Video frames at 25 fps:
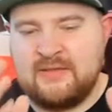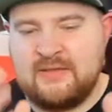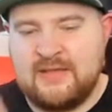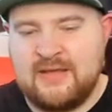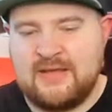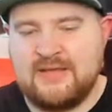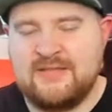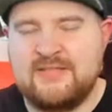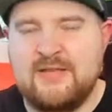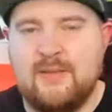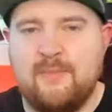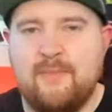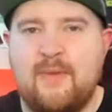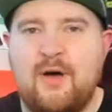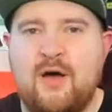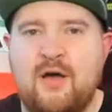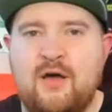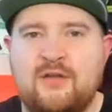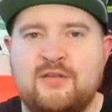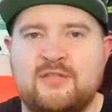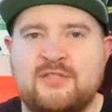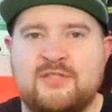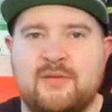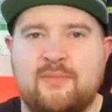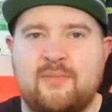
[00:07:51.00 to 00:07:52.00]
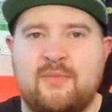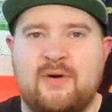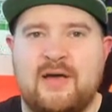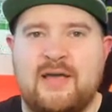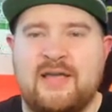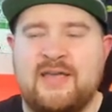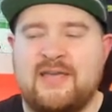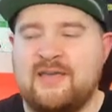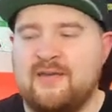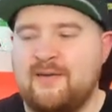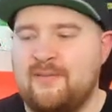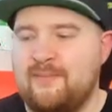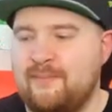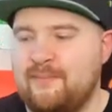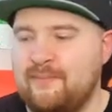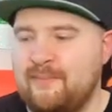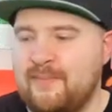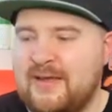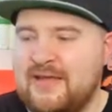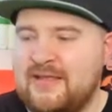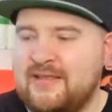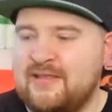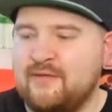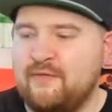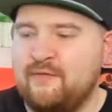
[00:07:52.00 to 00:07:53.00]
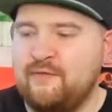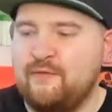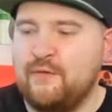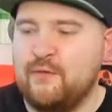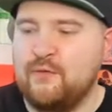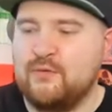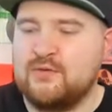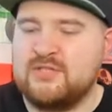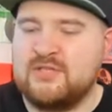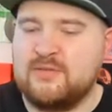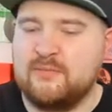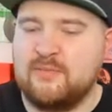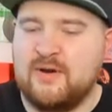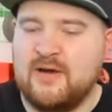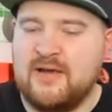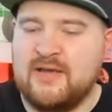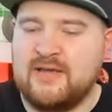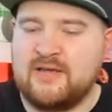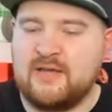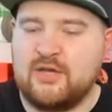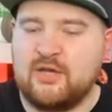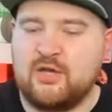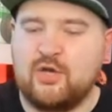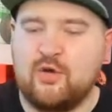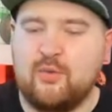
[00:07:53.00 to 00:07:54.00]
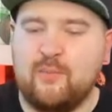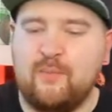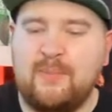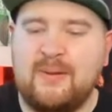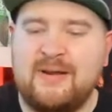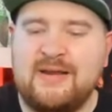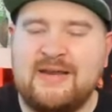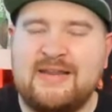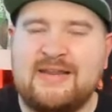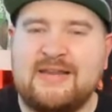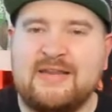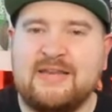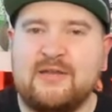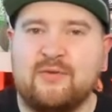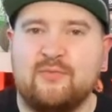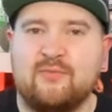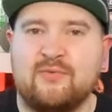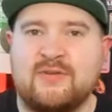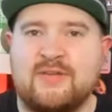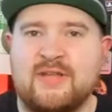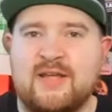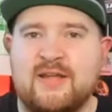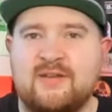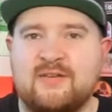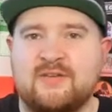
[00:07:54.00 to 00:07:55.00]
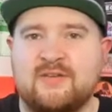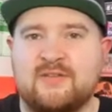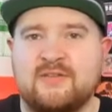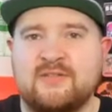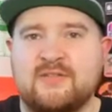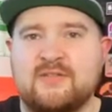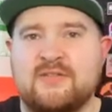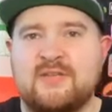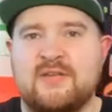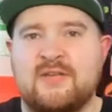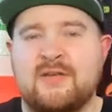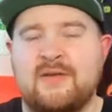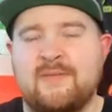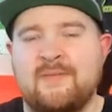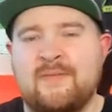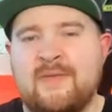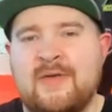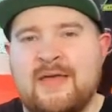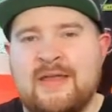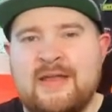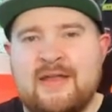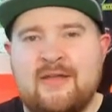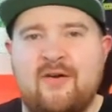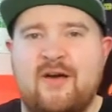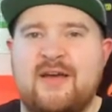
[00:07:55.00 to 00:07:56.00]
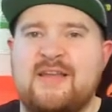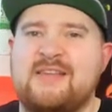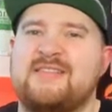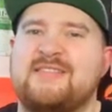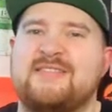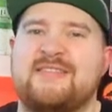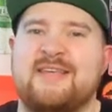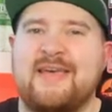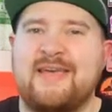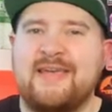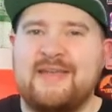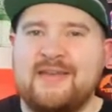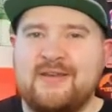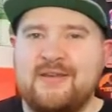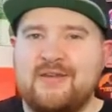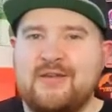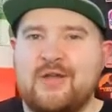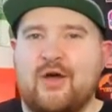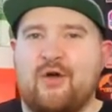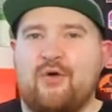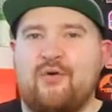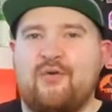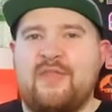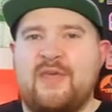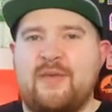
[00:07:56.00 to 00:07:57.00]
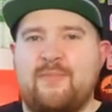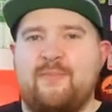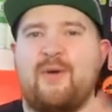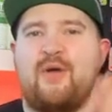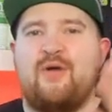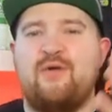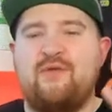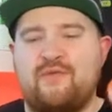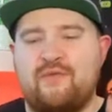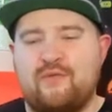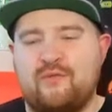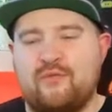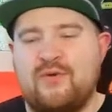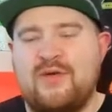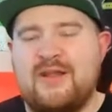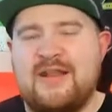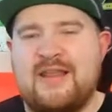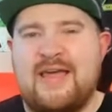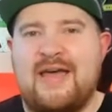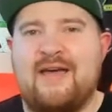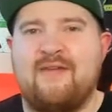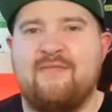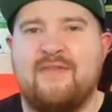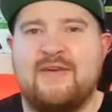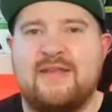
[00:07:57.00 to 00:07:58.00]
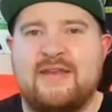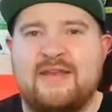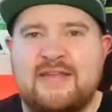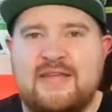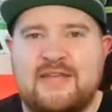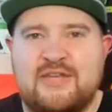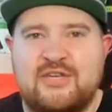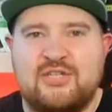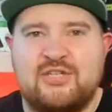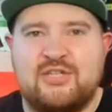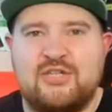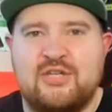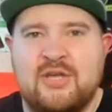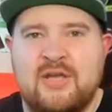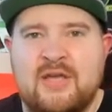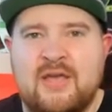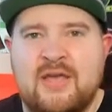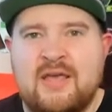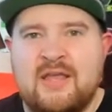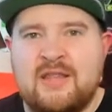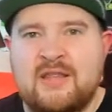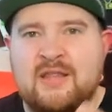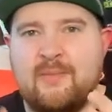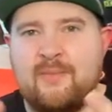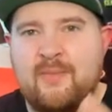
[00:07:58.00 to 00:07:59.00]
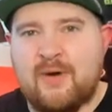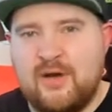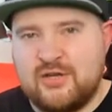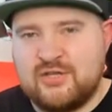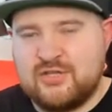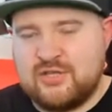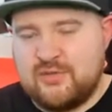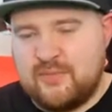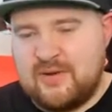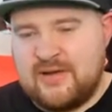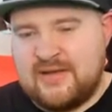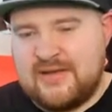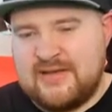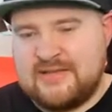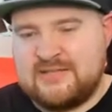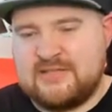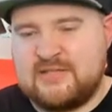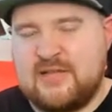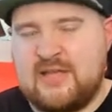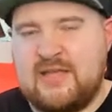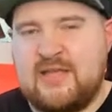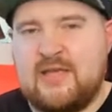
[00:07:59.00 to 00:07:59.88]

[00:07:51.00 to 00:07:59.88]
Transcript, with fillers: does the Master Mike make the 40 Mike completely redundant? Now I'd say no, they both really have their niche. The Master Mike has